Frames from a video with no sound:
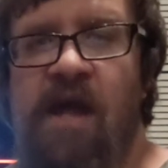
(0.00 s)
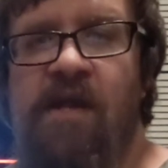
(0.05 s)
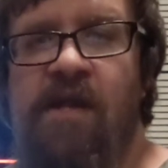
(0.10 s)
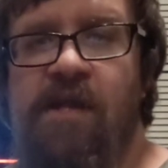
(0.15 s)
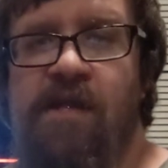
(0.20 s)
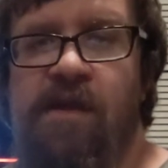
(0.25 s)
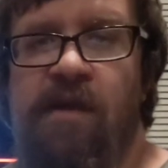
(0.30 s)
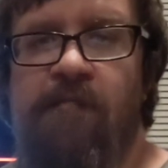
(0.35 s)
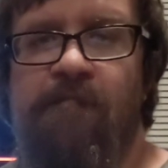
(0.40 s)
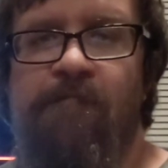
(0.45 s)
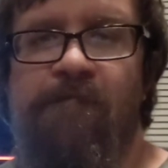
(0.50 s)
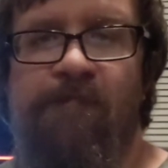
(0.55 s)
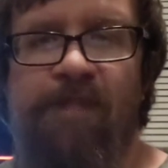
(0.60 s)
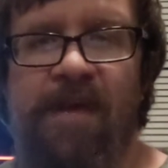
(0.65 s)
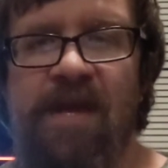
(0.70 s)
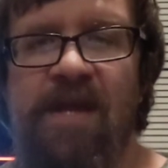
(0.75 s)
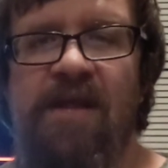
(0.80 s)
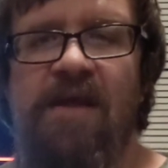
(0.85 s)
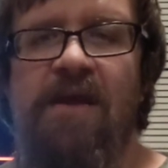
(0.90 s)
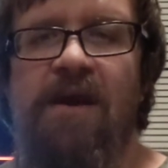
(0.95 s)
ends up
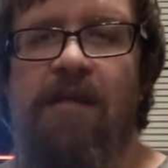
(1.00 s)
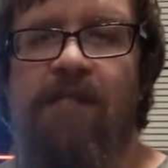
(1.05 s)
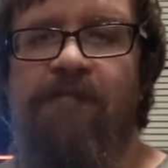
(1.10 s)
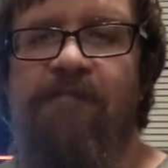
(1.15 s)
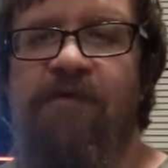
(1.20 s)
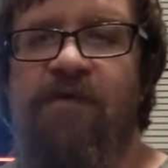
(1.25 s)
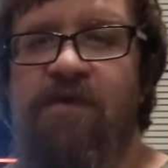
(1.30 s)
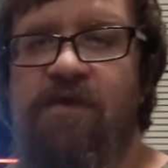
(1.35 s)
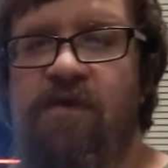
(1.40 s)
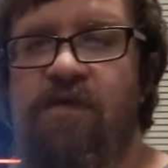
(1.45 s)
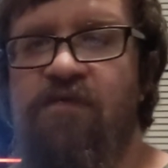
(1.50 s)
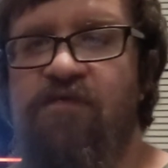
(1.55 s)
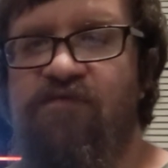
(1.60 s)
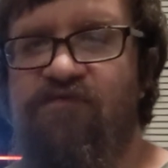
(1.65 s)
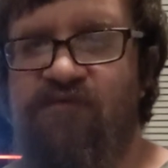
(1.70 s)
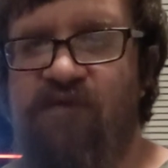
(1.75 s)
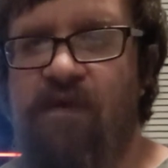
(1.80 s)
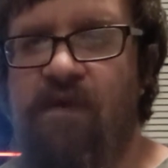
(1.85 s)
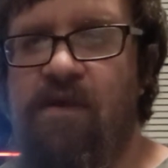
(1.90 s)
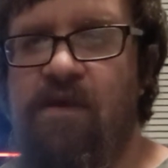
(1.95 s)
beating up the 2
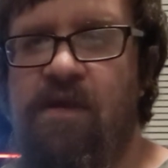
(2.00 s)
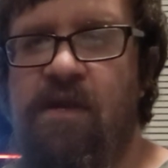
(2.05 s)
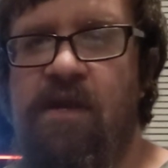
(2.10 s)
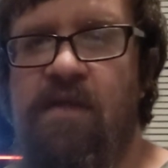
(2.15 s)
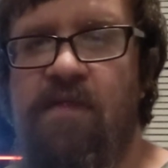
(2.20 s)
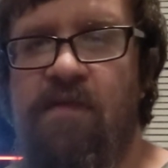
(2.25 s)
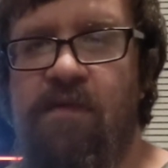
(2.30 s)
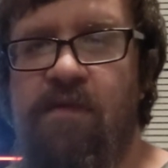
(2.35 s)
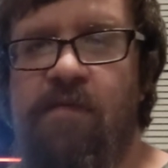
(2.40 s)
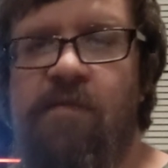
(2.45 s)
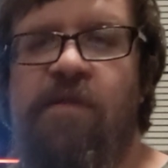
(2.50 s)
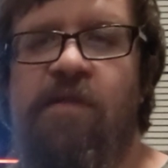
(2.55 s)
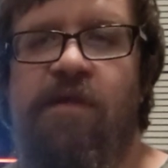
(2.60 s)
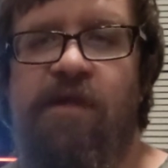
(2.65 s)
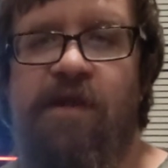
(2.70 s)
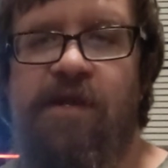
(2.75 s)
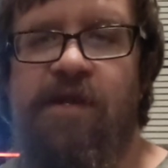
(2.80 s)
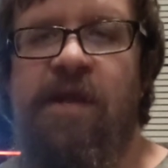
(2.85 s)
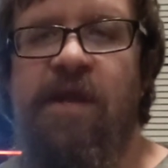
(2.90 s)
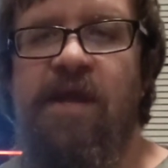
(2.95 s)
drug dealers so
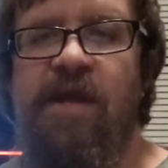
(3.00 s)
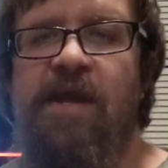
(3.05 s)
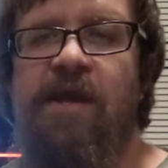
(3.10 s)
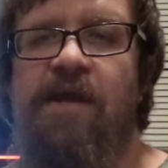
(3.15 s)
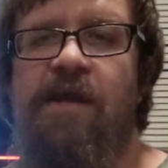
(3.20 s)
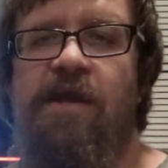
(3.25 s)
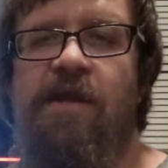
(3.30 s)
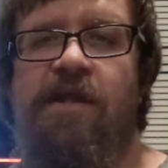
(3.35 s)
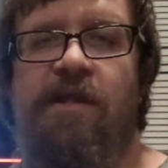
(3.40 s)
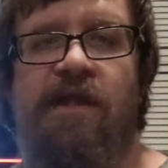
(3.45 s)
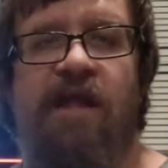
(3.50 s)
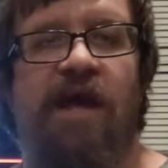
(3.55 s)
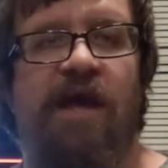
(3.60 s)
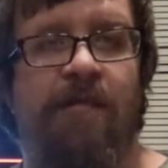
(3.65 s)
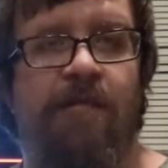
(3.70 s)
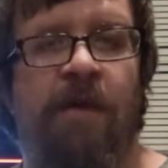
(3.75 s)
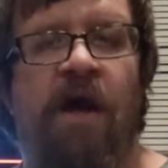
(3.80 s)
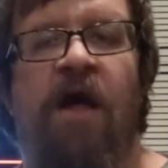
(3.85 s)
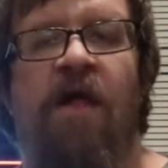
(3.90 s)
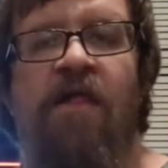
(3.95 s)
that they can
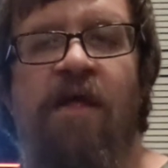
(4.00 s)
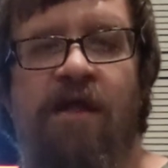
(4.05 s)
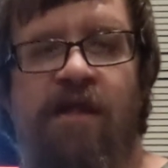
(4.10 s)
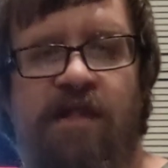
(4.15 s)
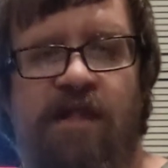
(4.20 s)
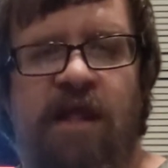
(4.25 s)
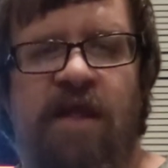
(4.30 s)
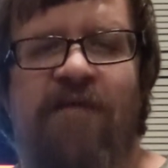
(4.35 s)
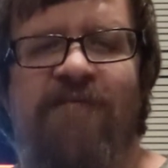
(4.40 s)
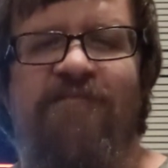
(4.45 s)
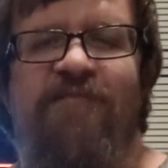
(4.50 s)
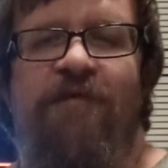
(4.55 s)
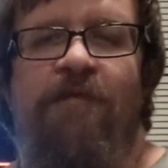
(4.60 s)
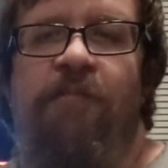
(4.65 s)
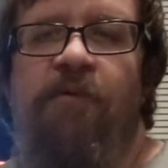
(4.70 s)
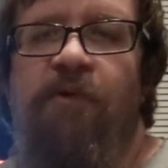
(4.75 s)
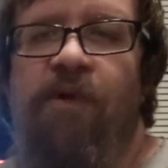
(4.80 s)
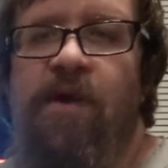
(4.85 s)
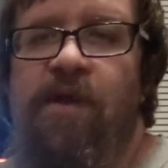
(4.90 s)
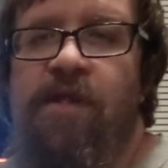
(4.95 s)
escape. They save the
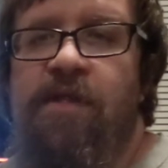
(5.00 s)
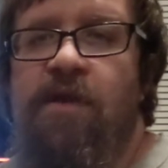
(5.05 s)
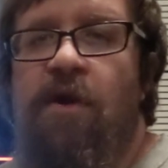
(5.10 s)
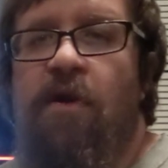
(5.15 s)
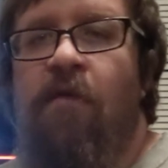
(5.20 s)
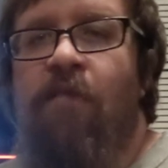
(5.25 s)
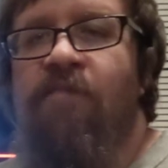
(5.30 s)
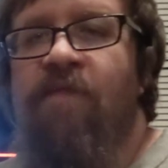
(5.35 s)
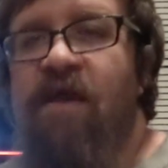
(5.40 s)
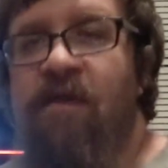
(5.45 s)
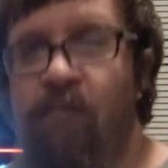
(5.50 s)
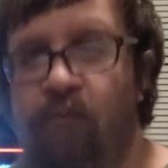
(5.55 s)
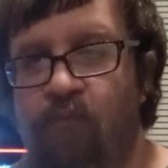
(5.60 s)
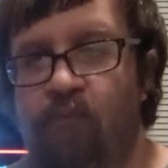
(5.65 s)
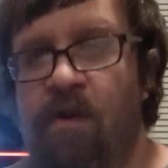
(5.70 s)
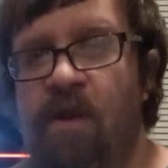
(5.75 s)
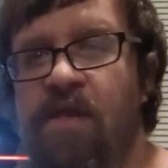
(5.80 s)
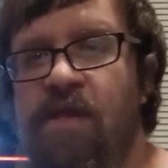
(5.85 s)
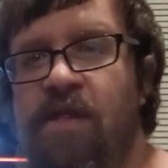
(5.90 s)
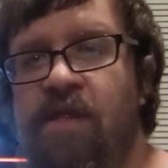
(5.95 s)
boys' home. They
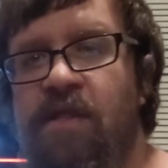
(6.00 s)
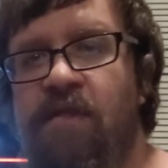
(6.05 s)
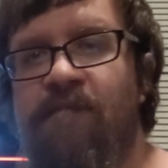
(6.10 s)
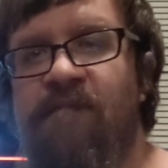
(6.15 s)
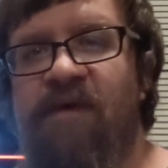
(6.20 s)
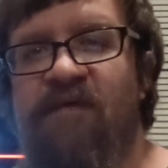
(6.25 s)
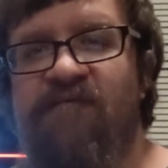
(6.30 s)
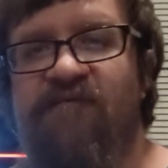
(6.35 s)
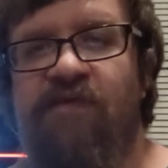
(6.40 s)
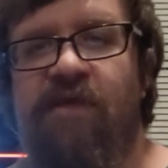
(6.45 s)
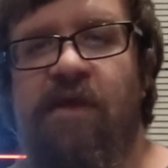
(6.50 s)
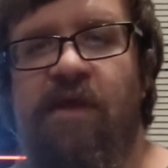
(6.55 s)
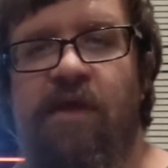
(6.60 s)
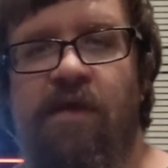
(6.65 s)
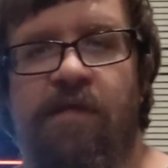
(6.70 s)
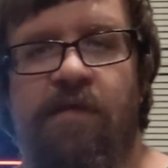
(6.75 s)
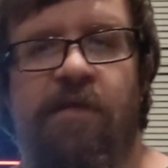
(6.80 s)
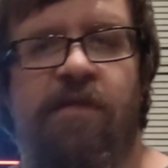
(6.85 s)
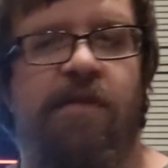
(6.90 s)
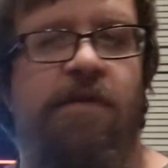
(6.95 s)
race the Beverly
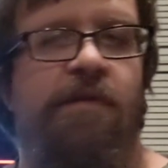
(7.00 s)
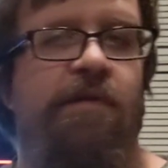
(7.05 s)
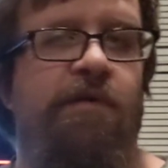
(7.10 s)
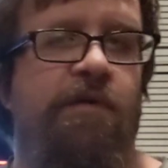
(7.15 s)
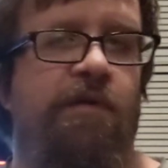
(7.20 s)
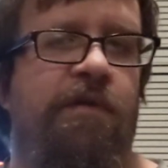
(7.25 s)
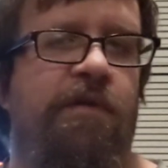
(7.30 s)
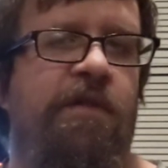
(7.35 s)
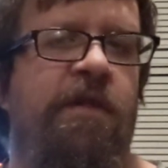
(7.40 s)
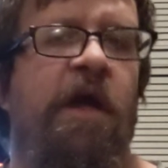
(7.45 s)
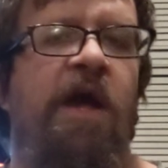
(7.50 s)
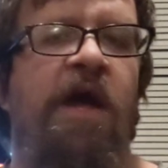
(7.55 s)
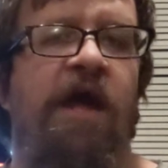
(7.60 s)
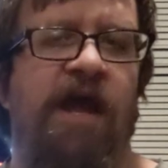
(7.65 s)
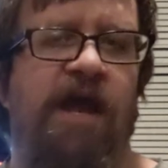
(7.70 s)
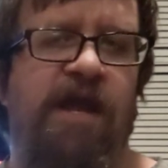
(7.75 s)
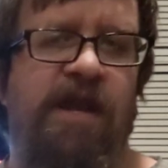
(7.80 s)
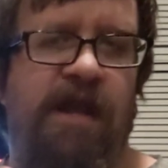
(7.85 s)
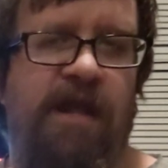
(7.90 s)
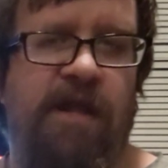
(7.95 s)
Hills girls
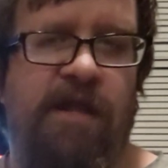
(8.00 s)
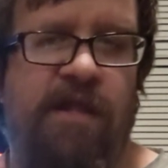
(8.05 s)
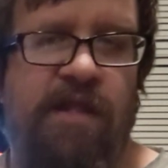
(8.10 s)
in a